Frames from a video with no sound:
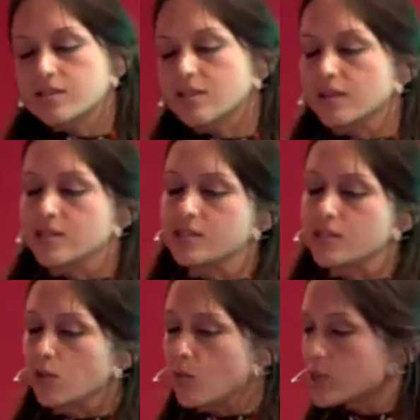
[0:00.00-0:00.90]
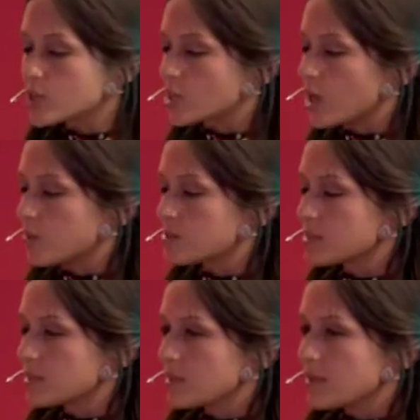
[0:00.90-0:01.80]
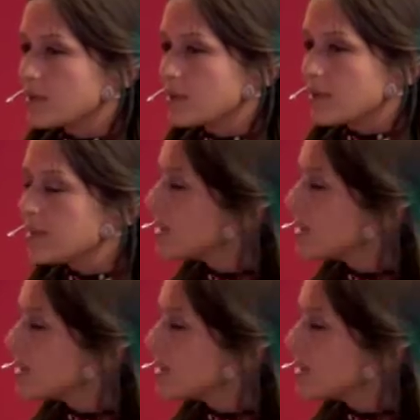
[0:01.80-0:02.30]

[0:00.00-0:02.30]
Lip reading: started teaching workshops. And